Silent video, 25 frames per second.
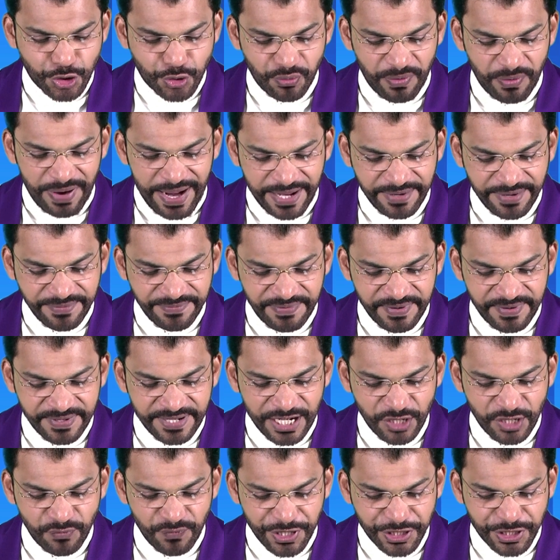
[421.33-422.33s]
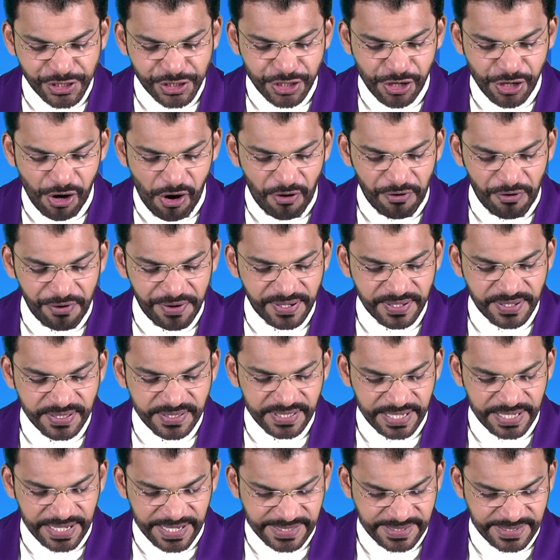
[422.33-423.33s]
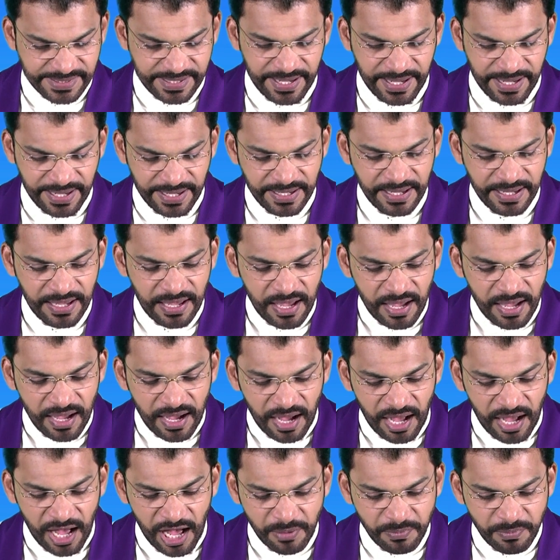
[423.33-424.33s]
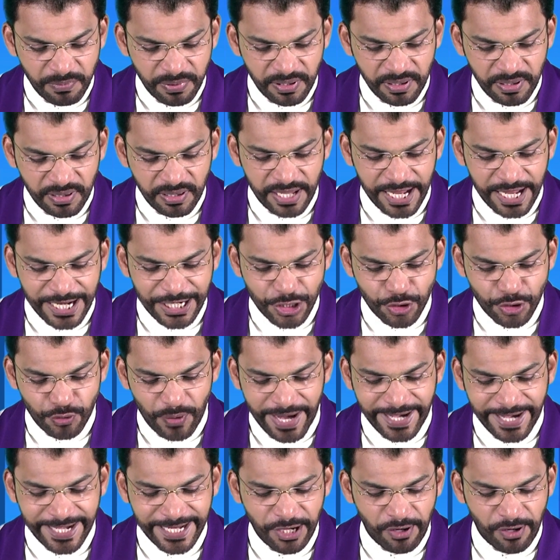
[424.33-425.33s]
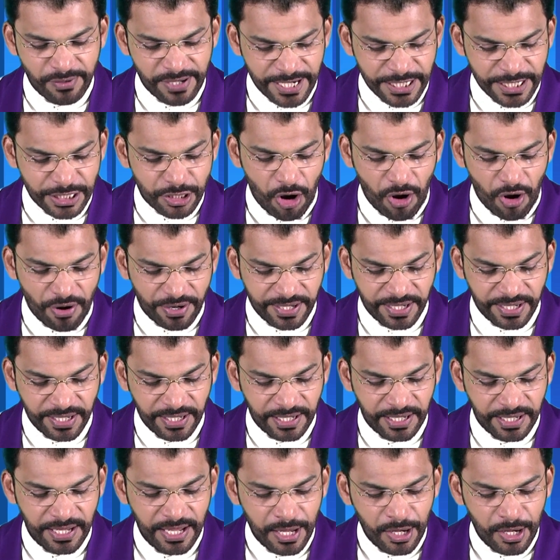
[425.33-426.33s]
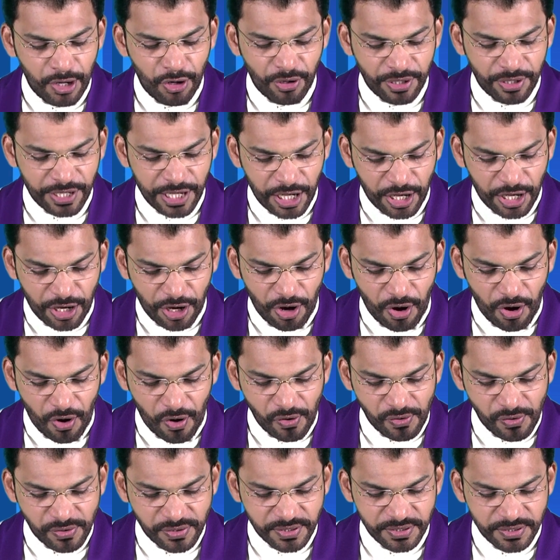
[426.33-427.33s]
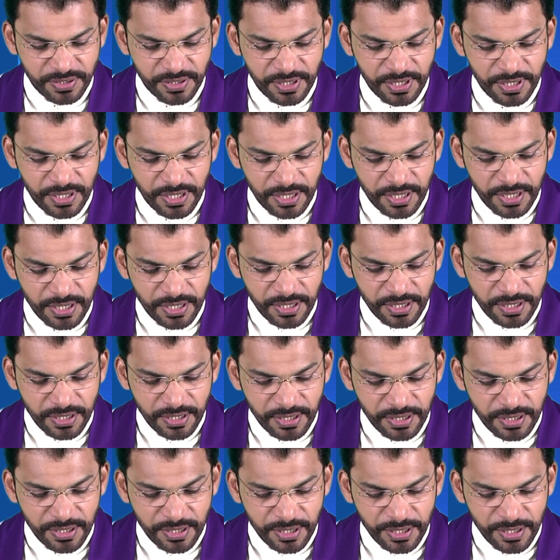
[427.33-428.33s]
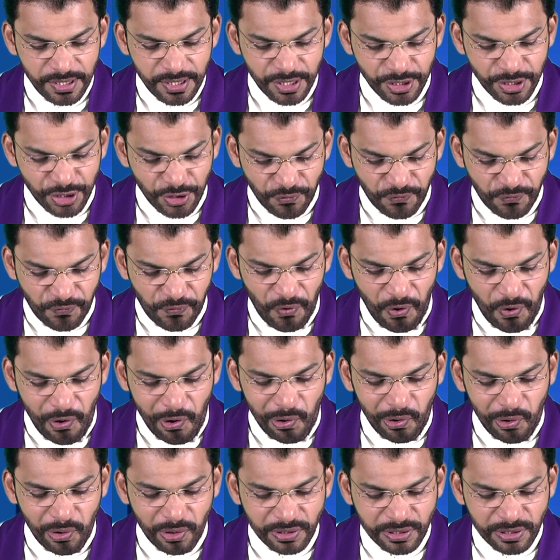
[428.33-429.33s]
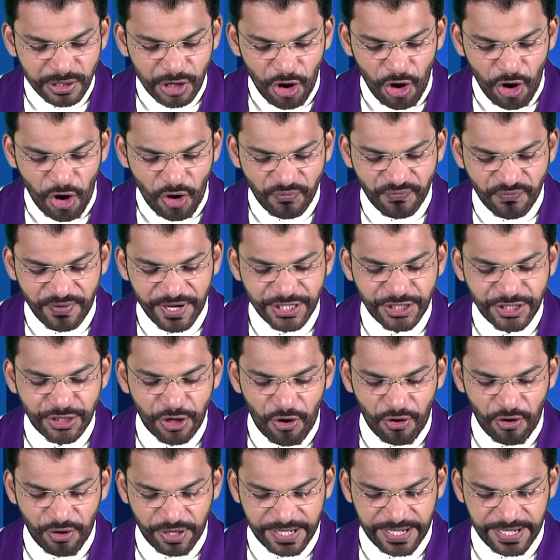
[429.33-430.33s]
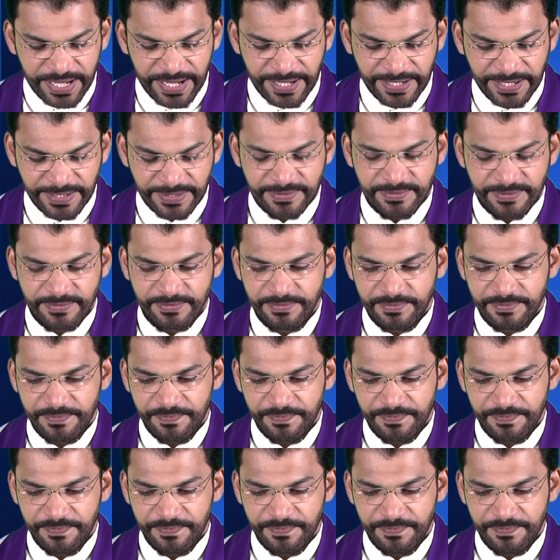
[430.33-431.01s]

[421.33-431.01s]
triumphant and victorious is he, humble and riding on a donkey, on a colt, the foal of a donkey.